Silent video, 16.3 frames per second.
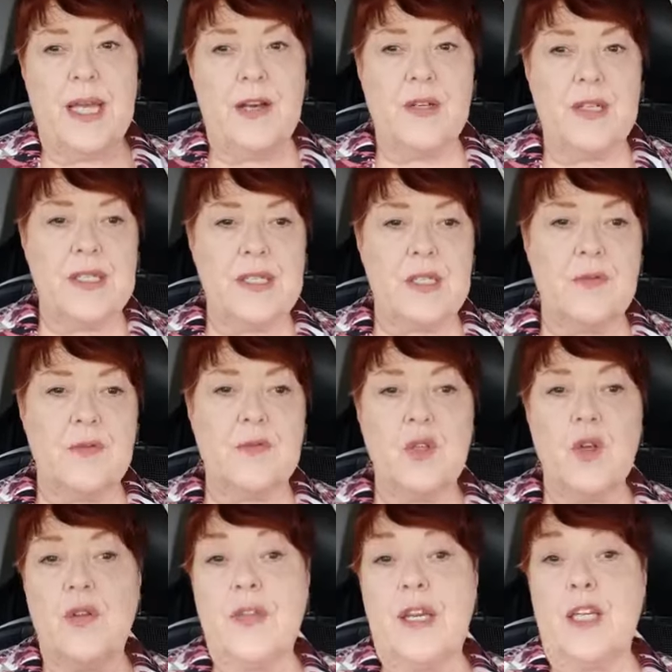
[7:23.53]
areas of
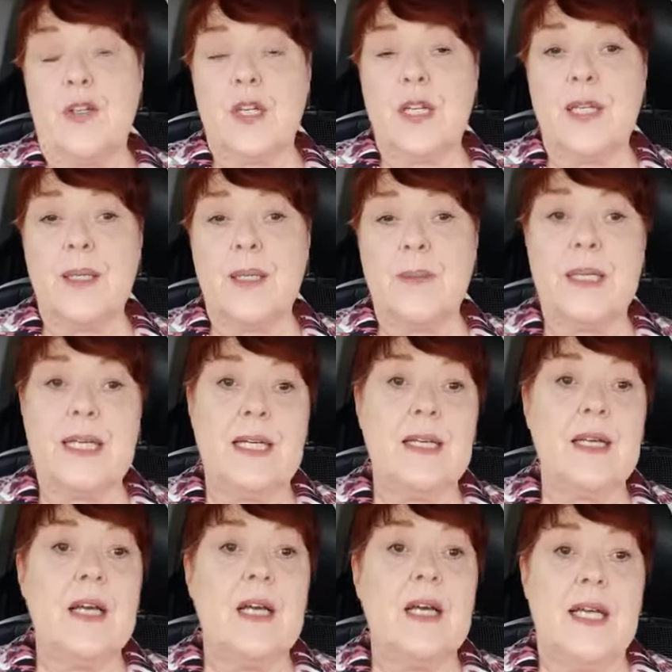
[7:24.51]
law that you're going to be